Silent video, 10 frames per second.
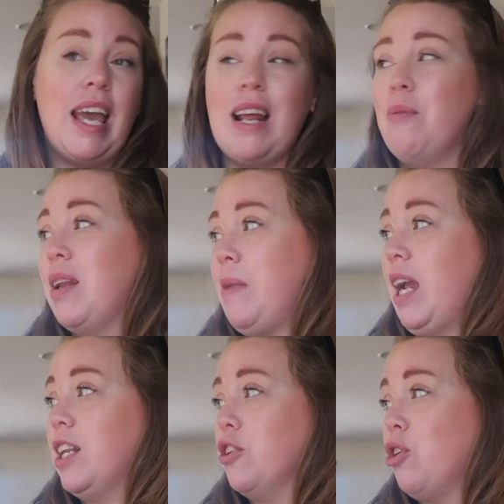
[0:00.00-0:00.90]
And I want to
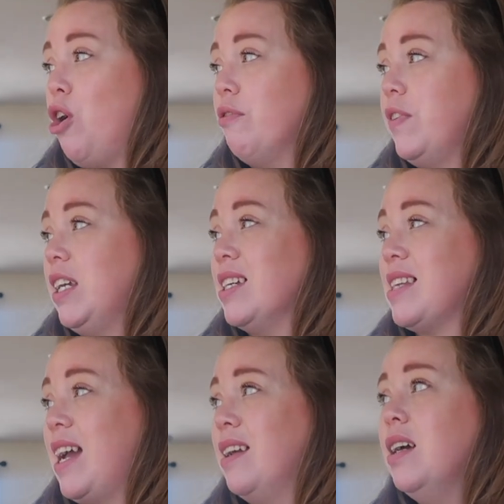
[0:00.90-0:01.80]
make another coffee because
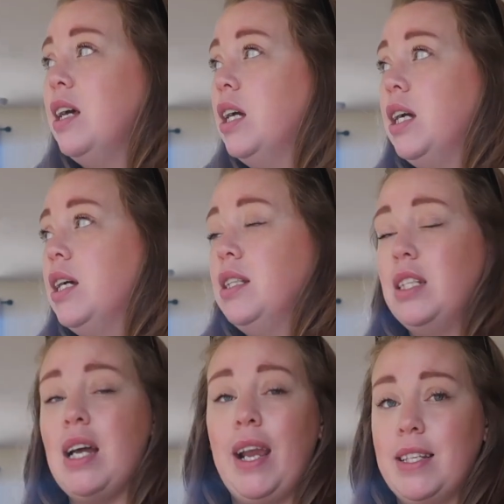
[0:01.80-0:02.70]
I
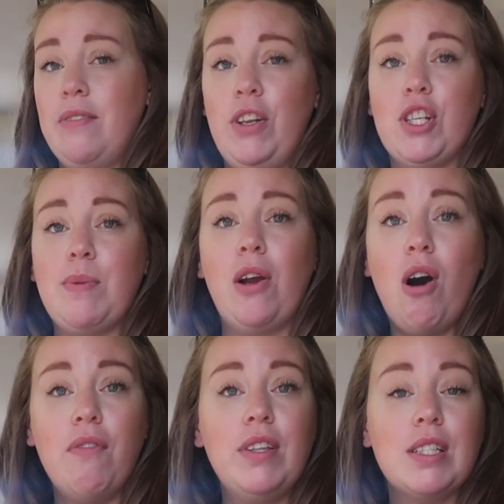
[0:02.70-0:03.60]
did not get to finish my
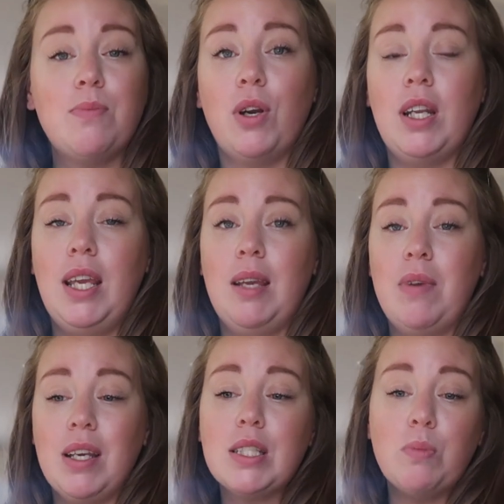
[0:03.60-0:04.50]
coffee this morning
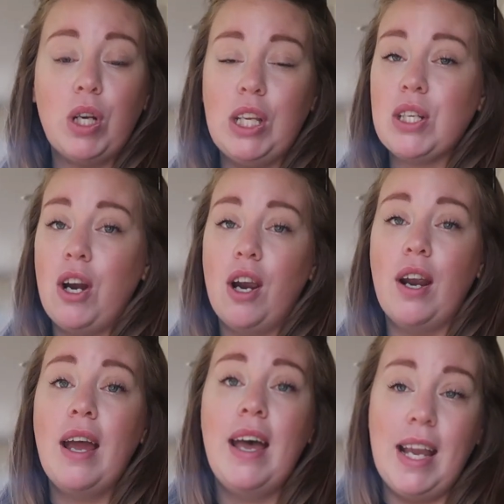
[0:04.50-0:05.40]
because mornings
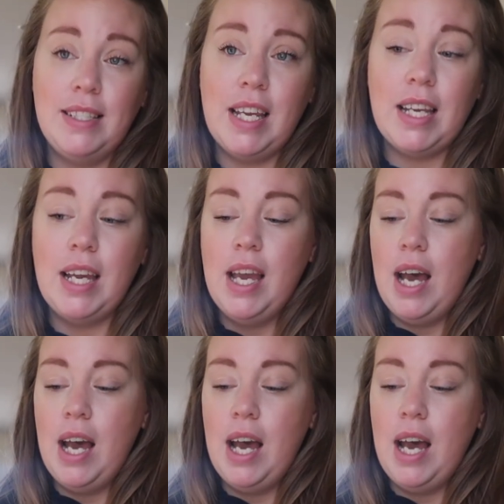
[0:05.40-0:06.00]
are hectic.